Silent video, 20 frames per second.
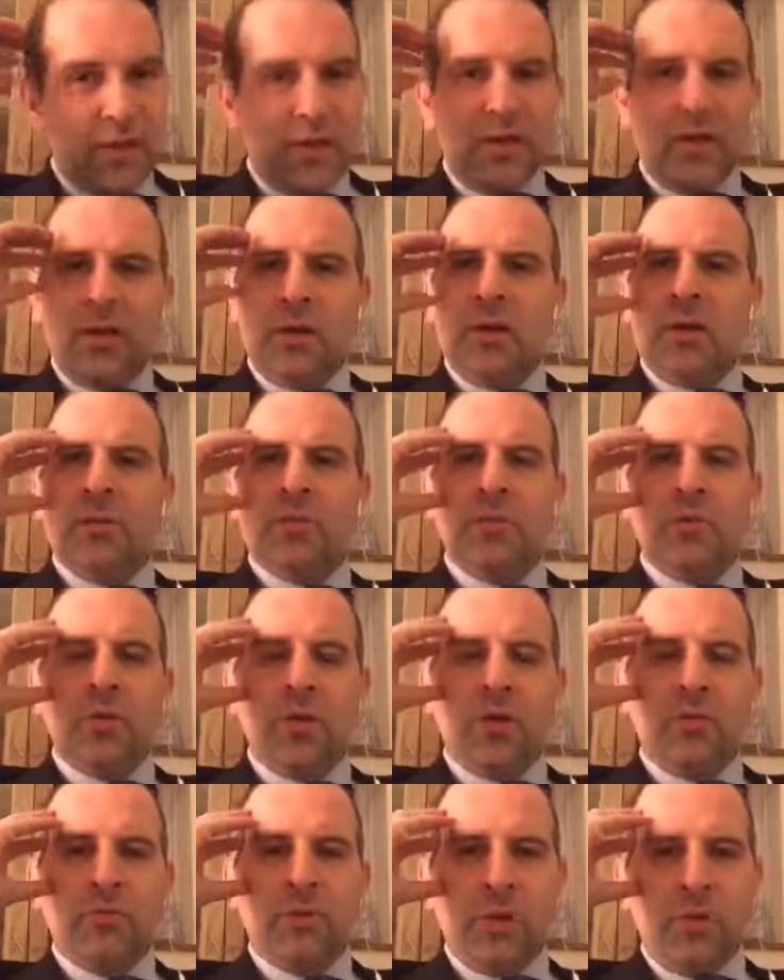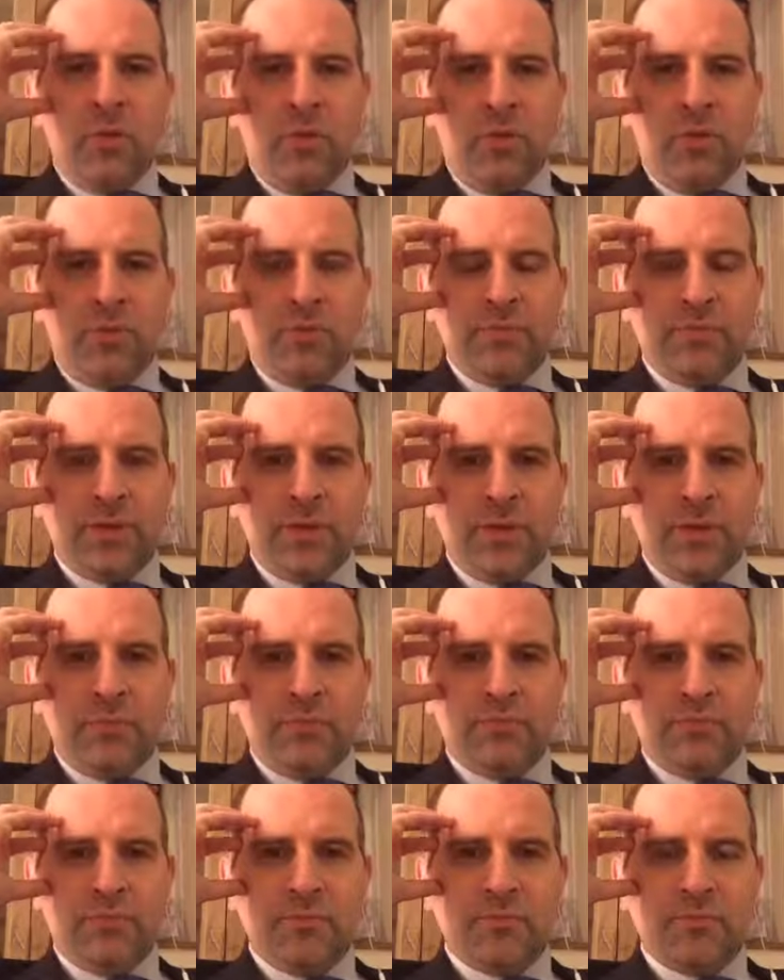You don't really want
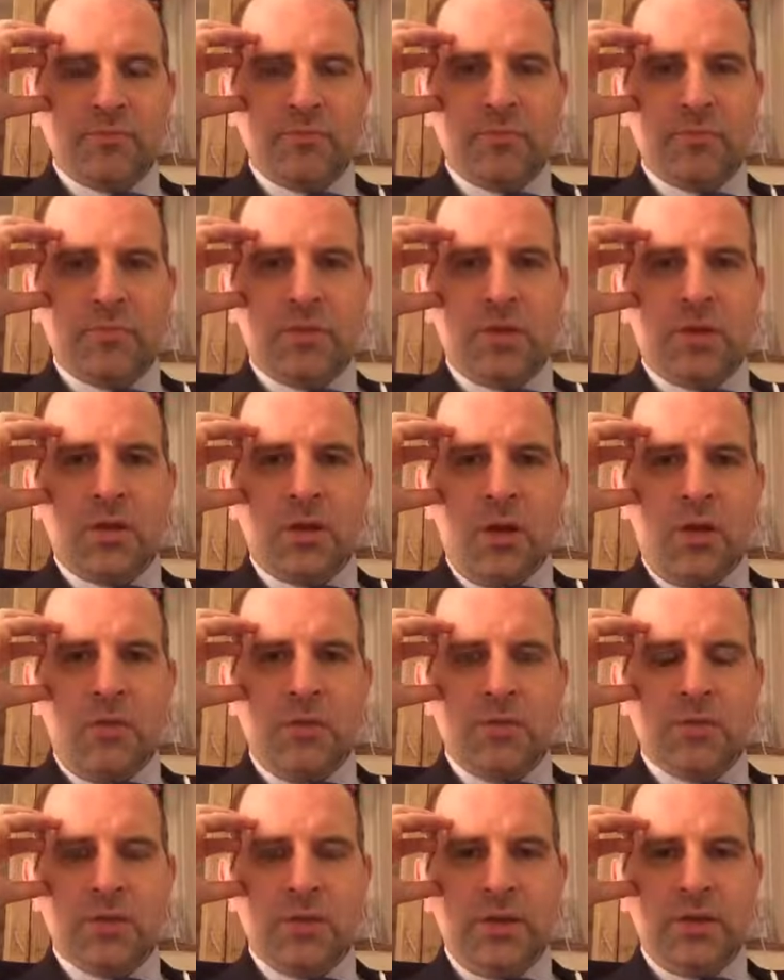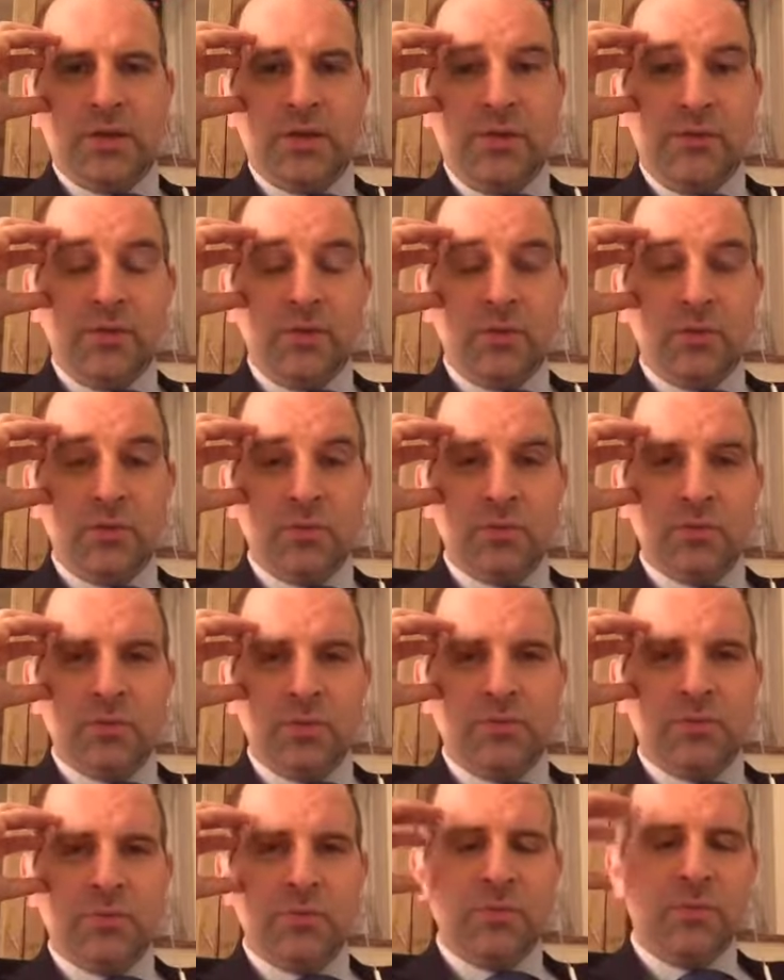clothes that are difficult
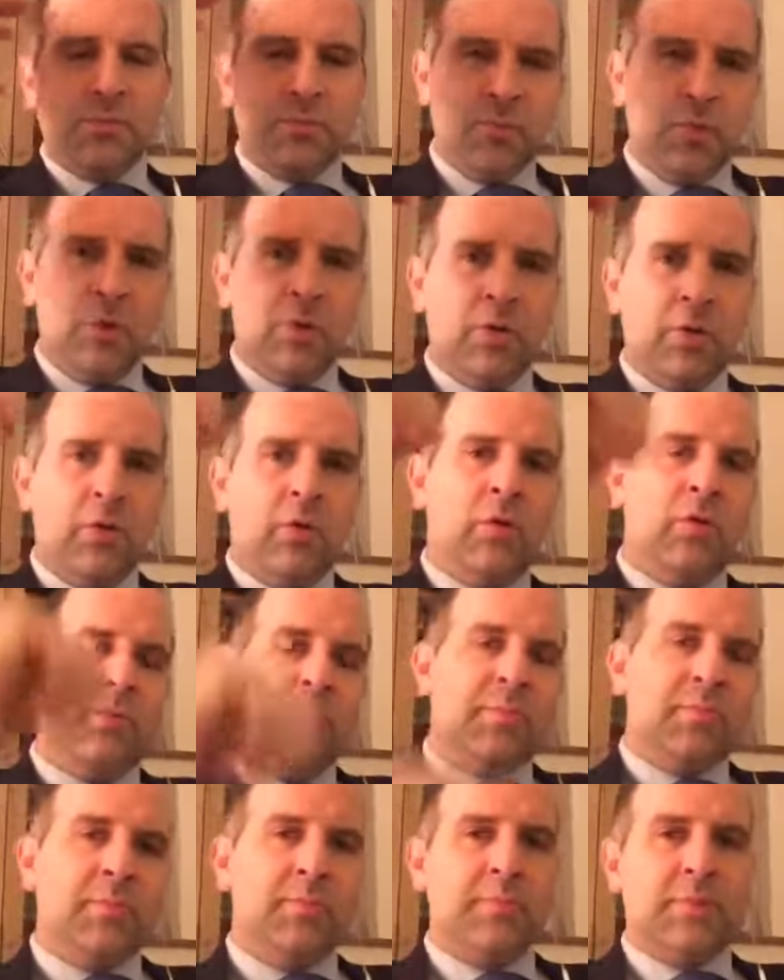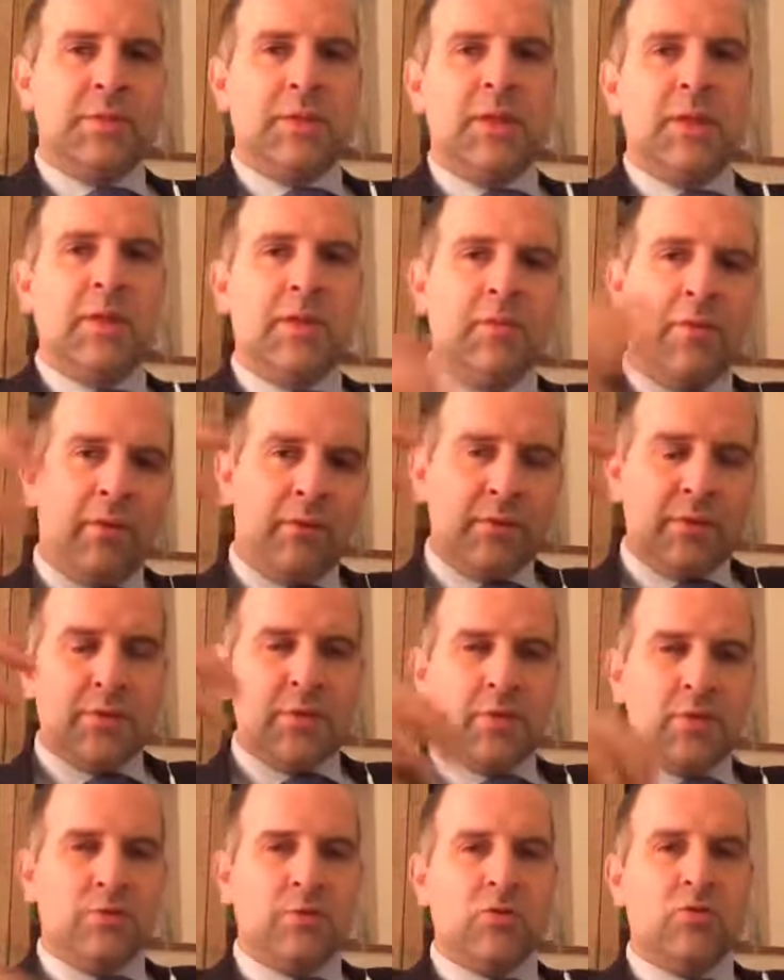to put on and off, particularly if you're having
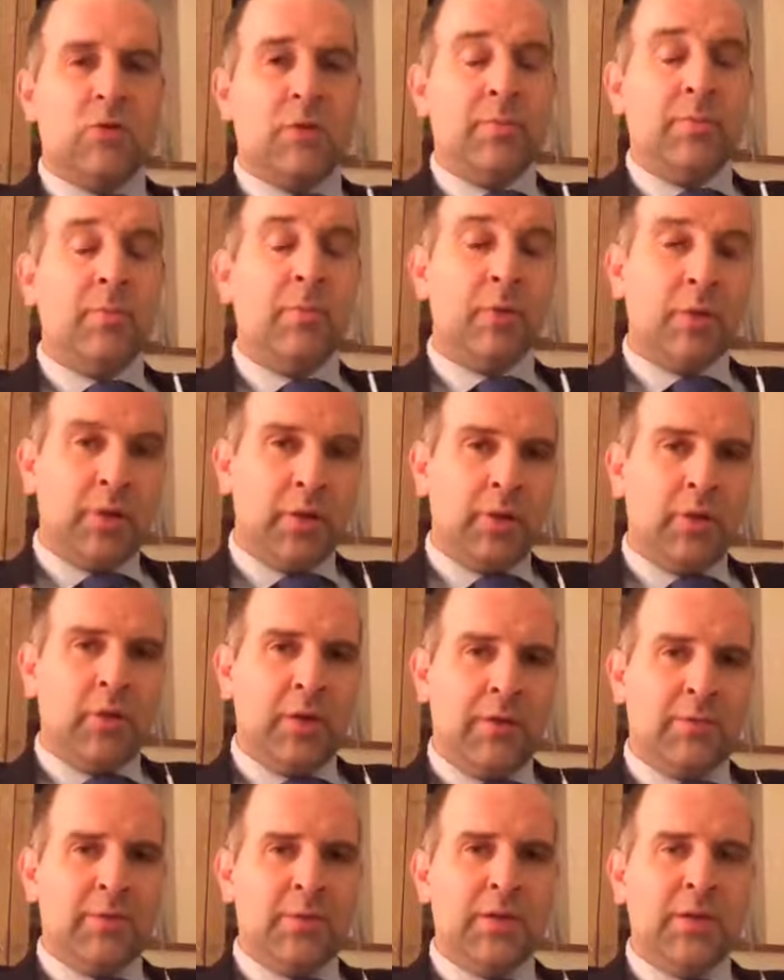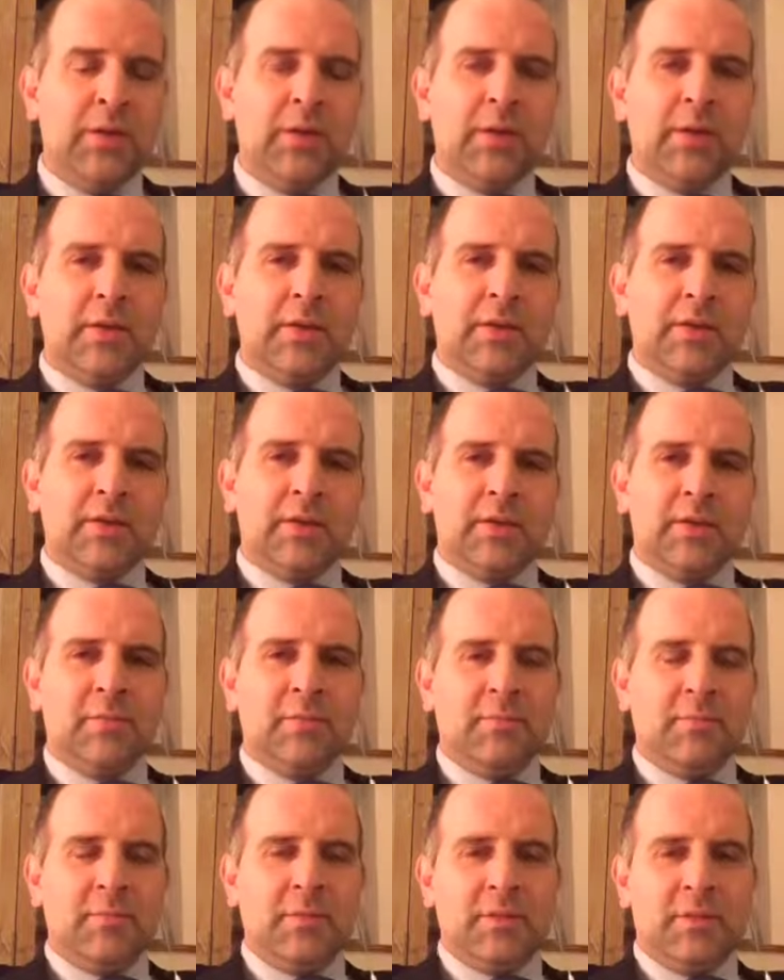surgery to your upper body. I know you're having
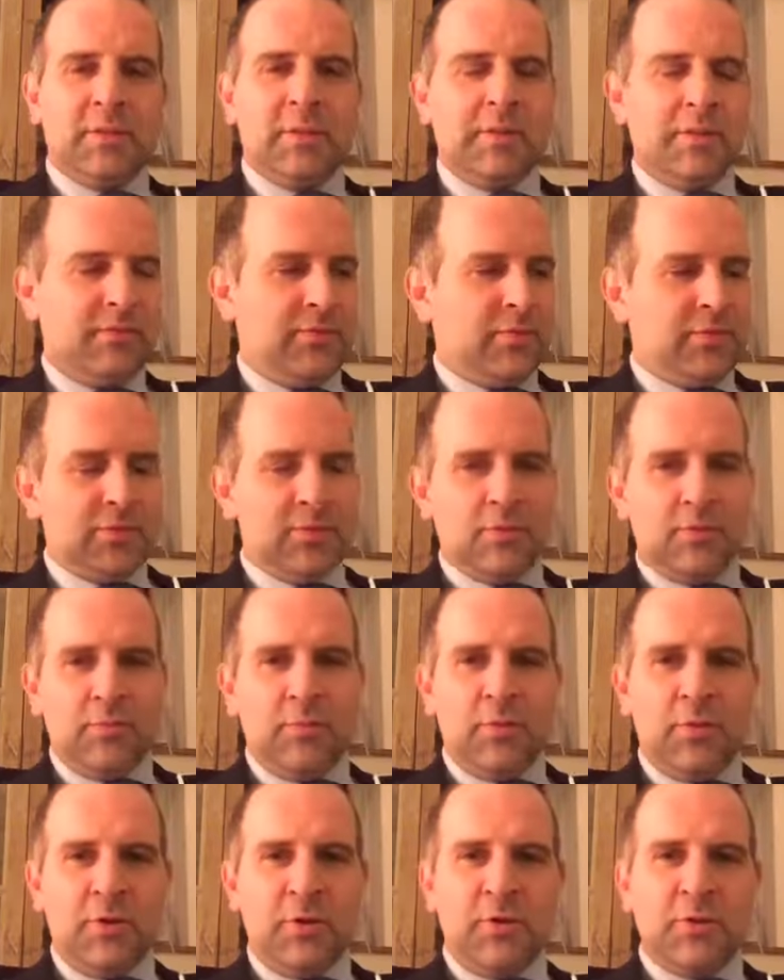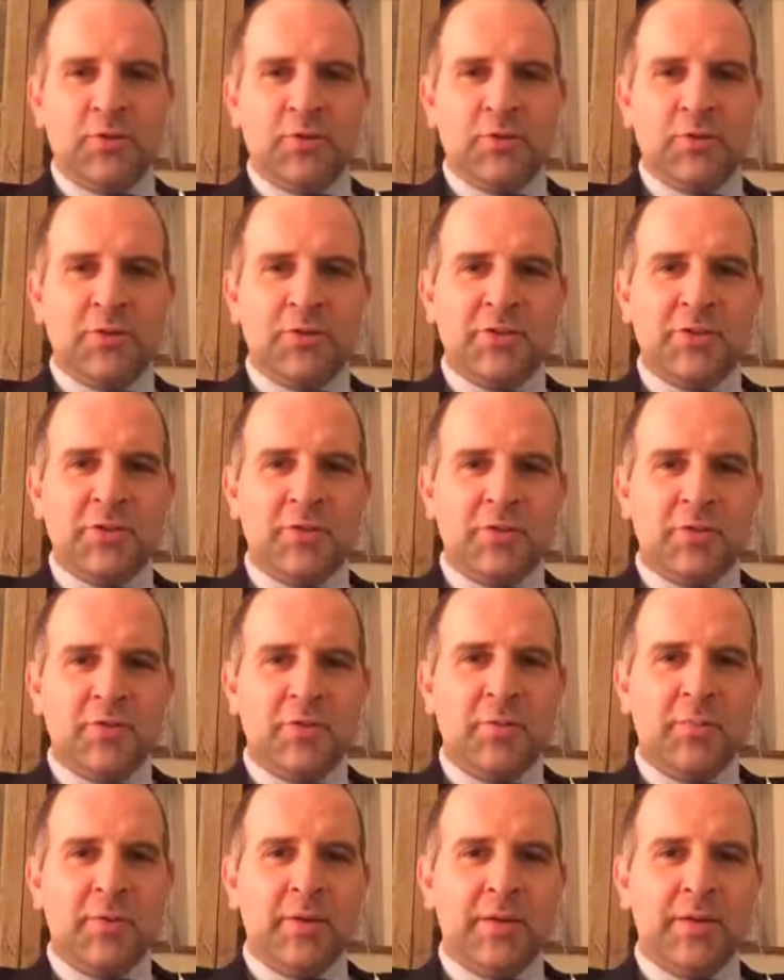different sort of body contouring surgery,
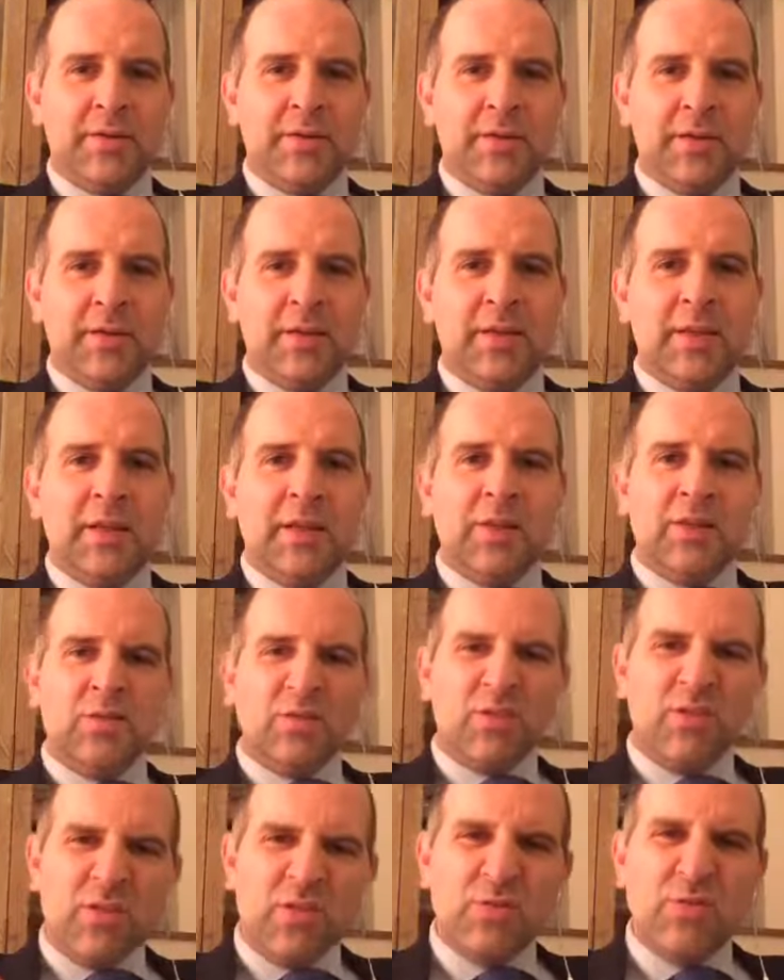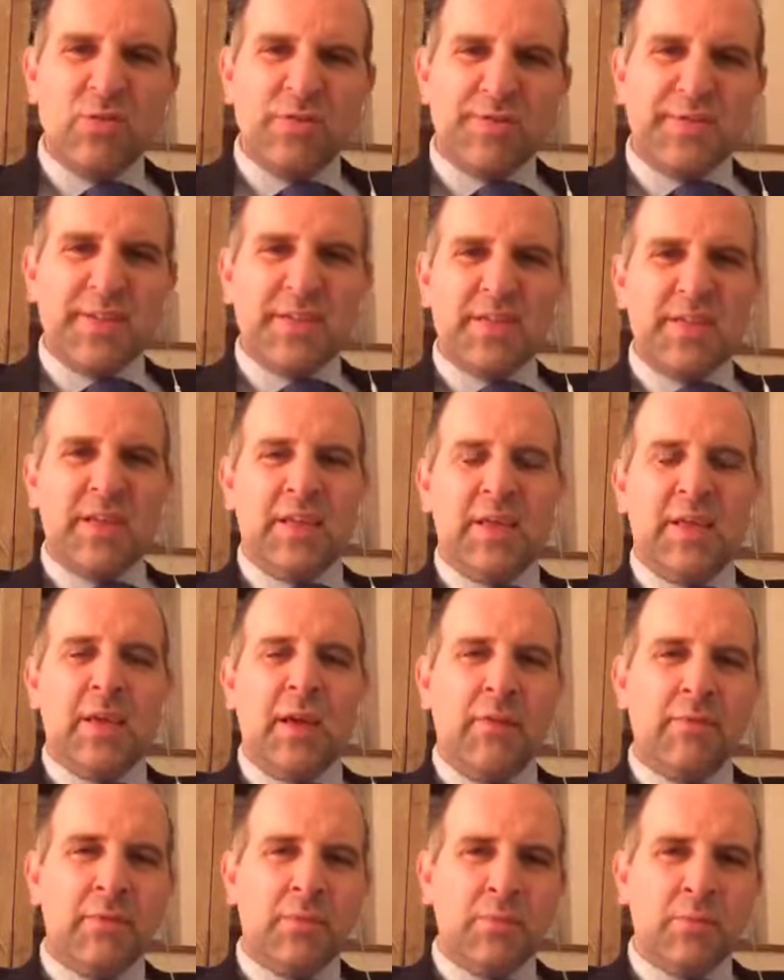but sort of loose fitting,
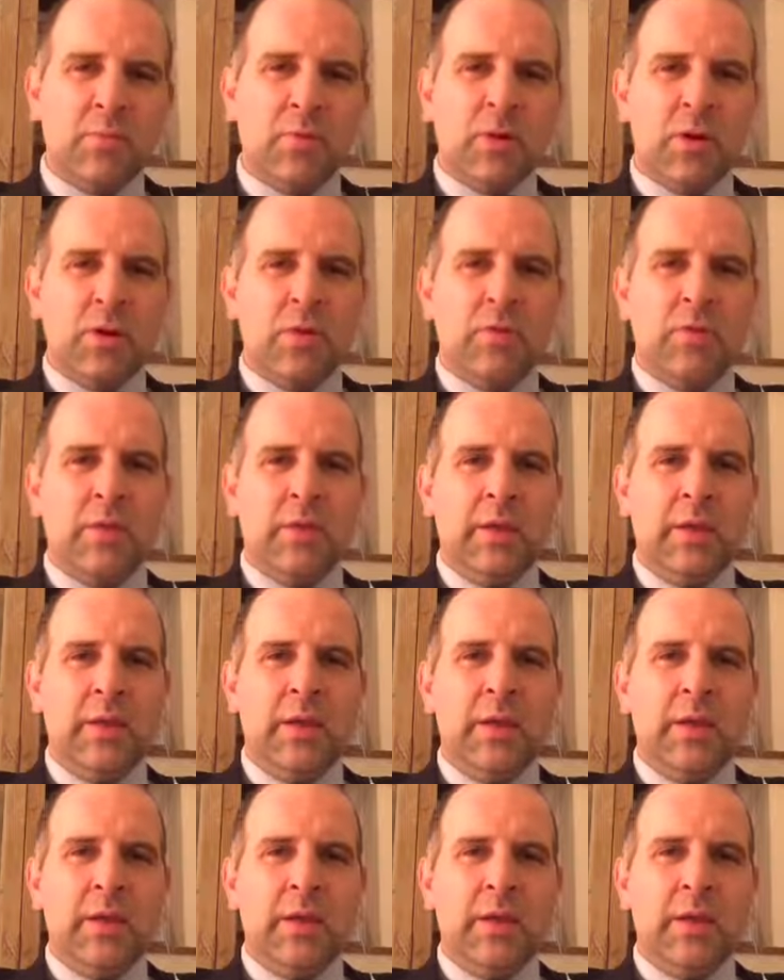comfortable clothing.